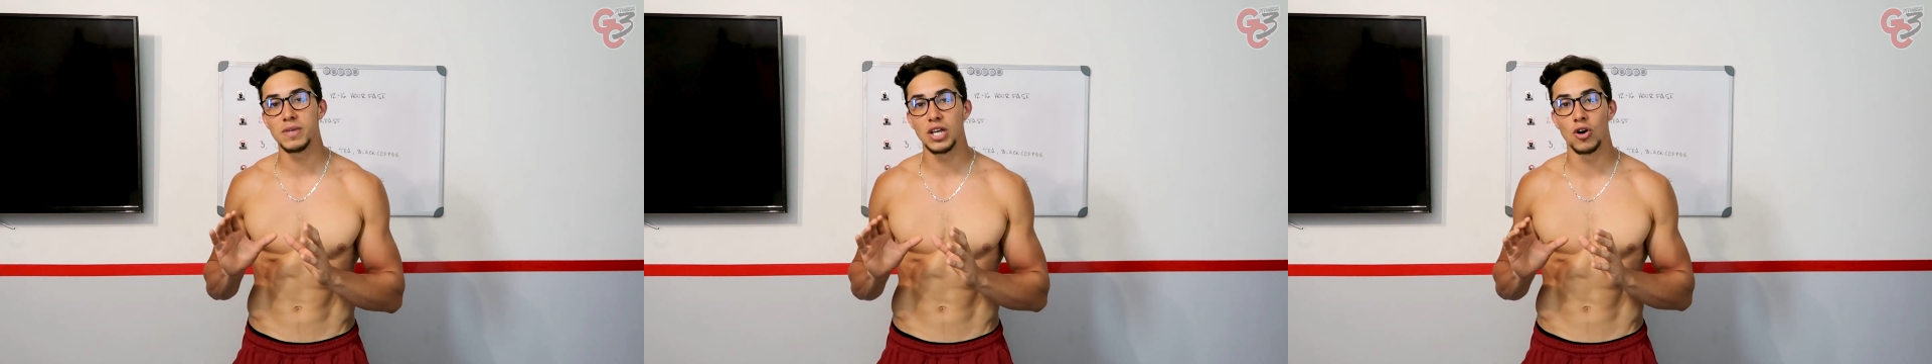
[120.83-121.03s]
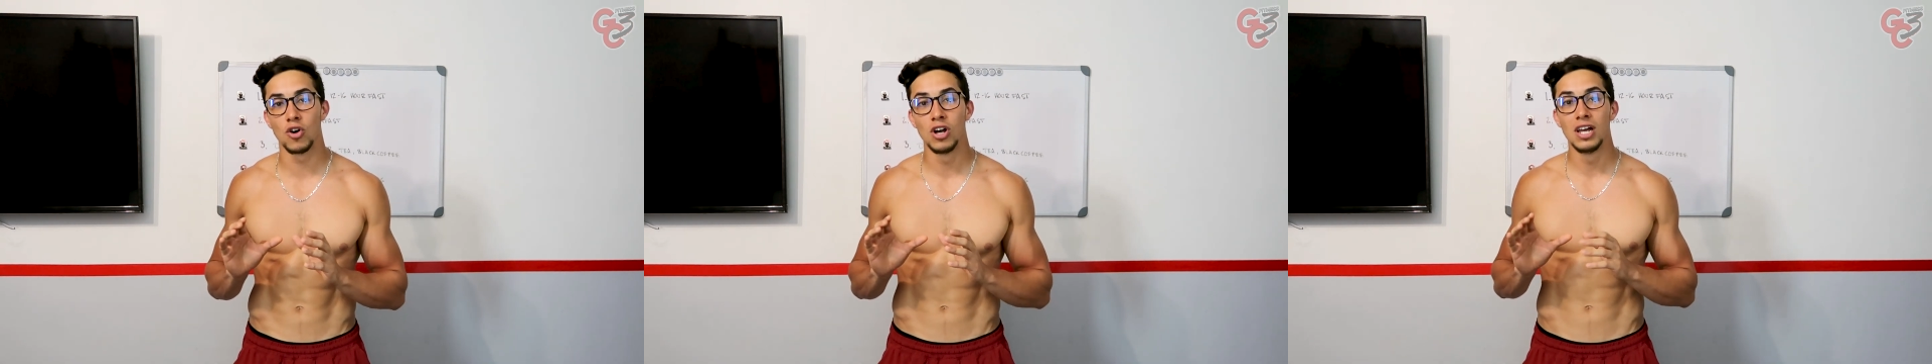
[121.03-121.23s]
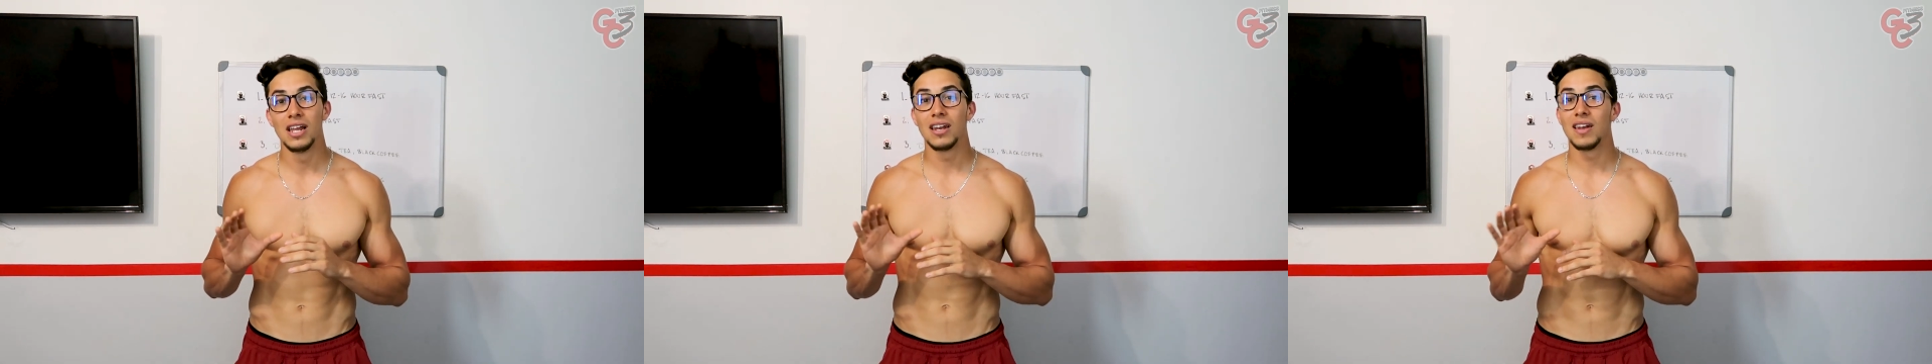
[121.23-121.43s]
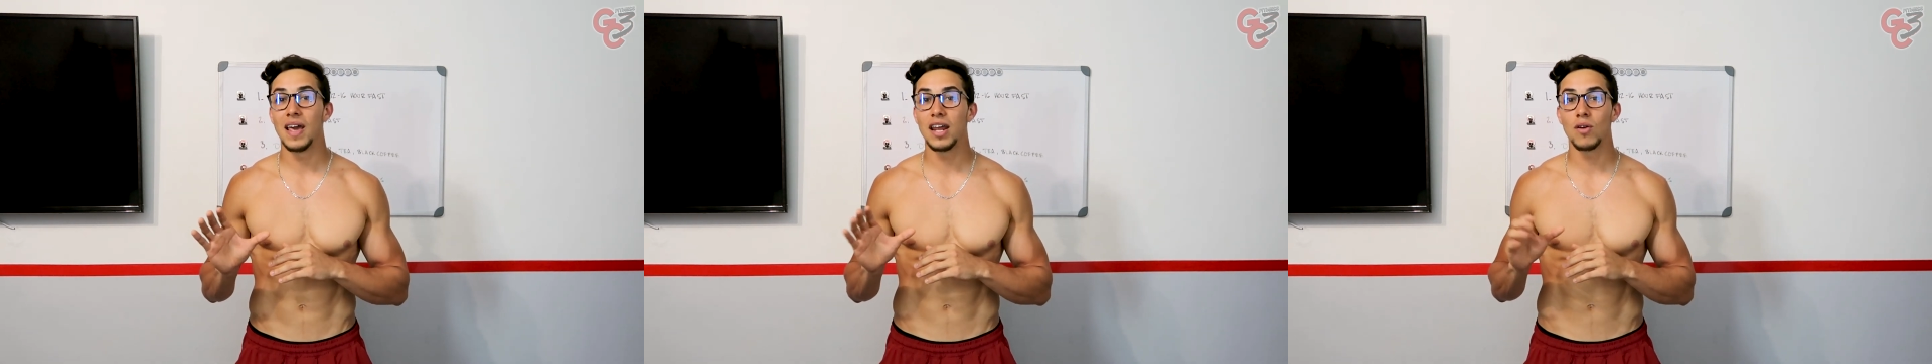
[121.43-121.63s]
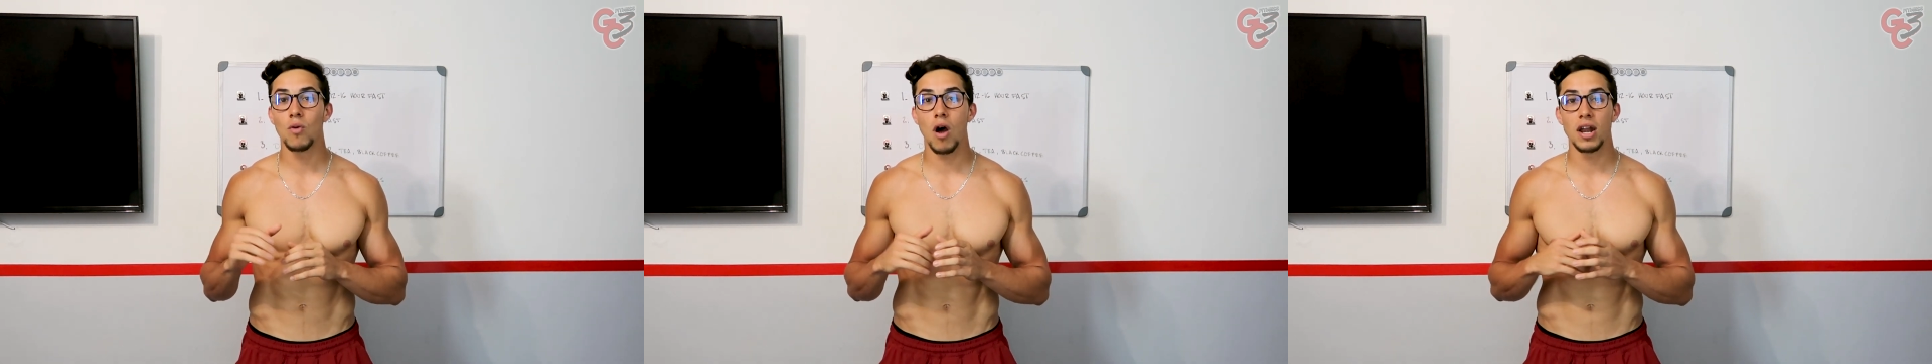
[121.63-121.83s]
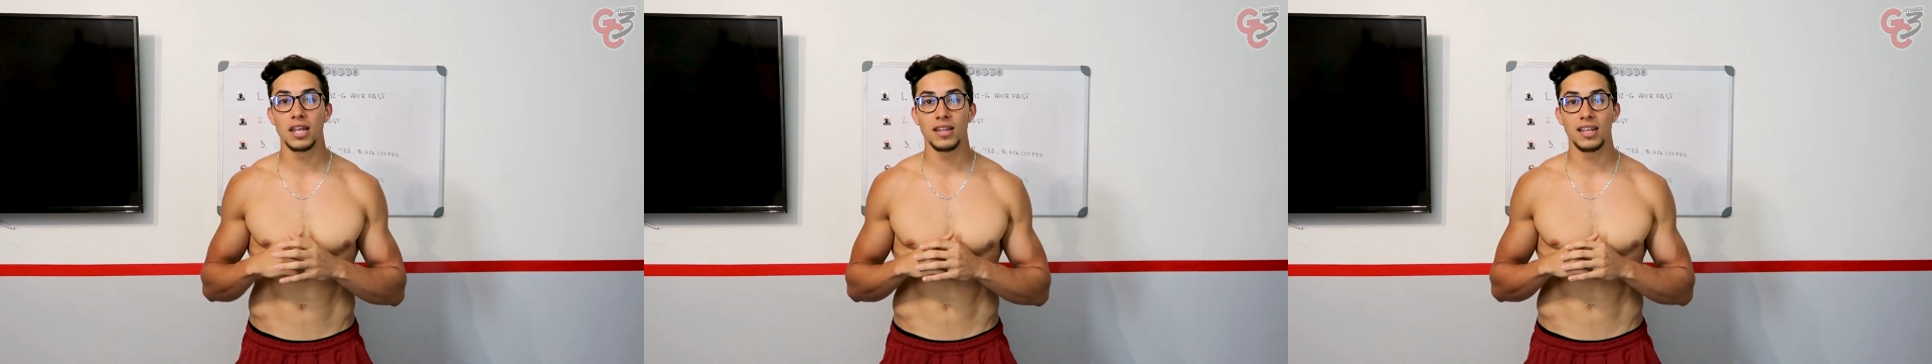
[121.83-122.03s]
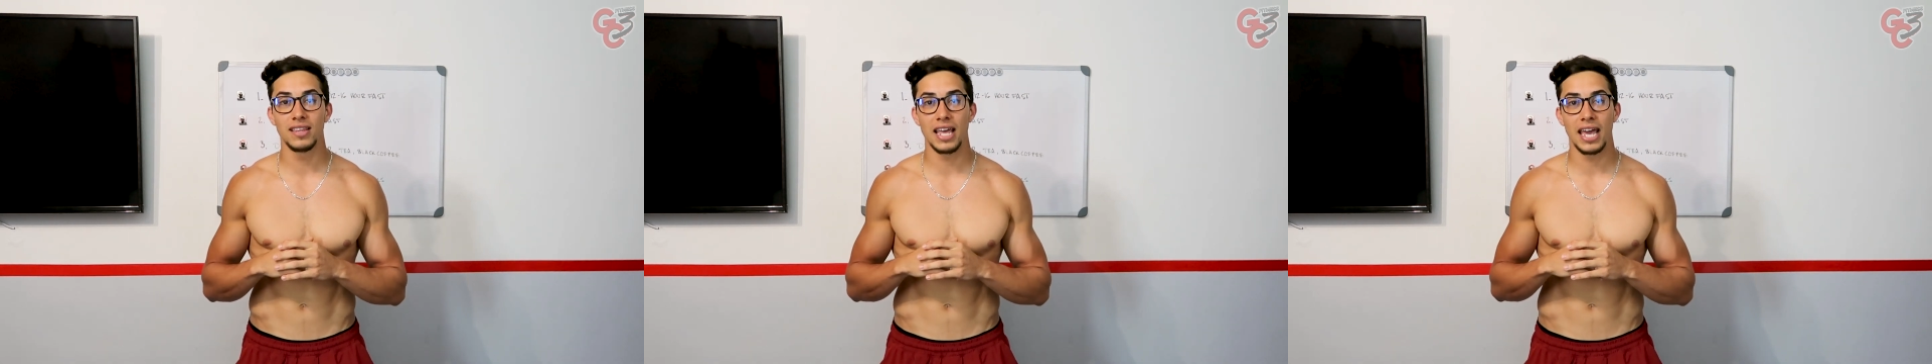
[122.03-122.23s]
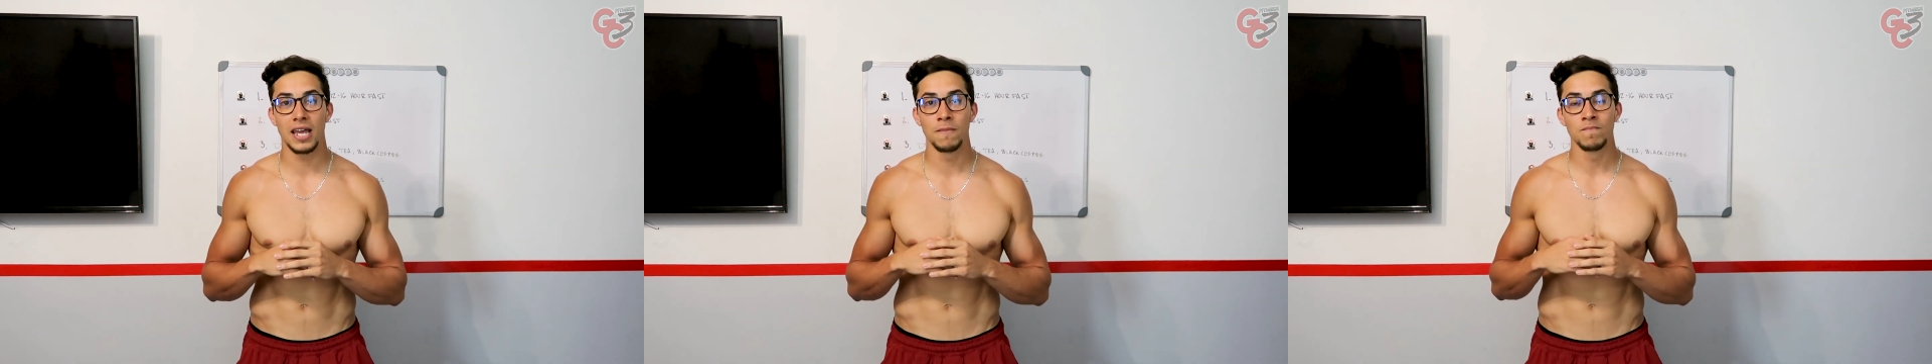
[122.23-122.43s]
meal later on in the
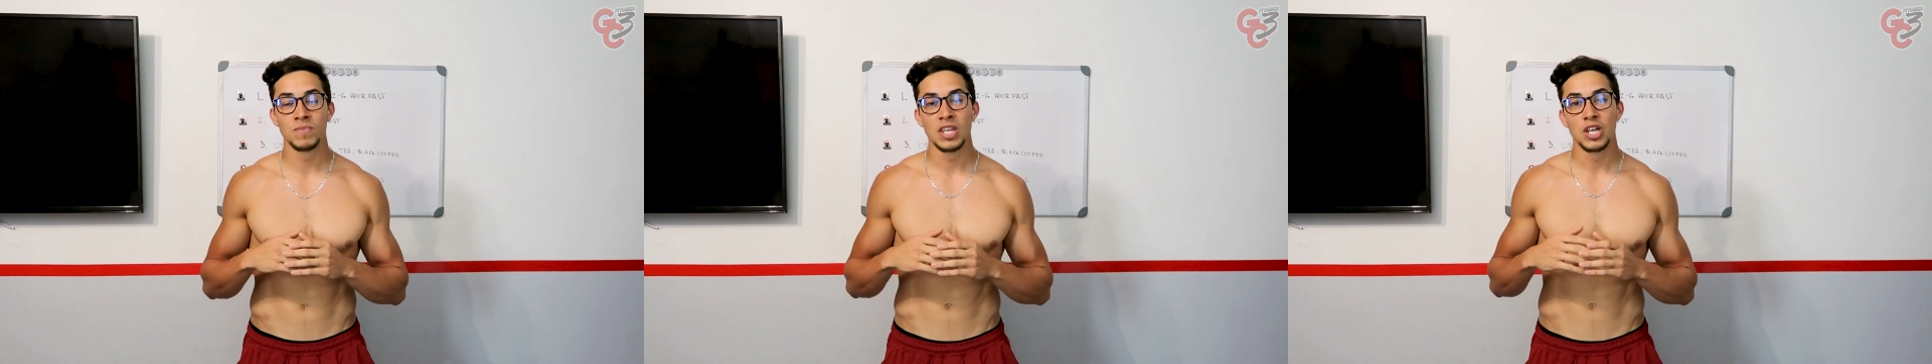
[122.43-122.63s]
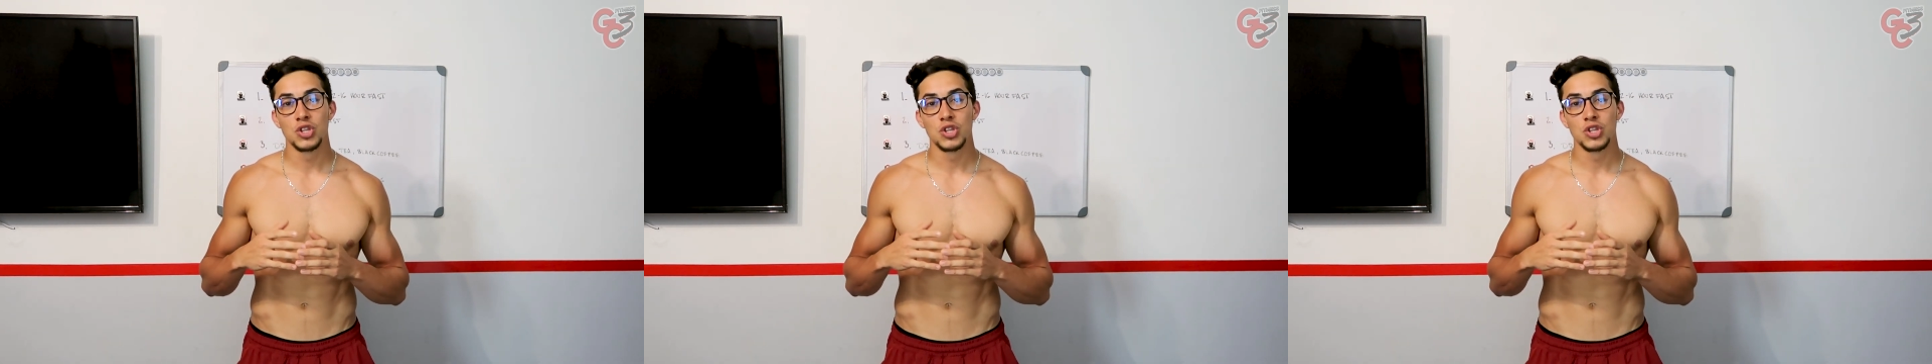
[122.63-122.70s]
day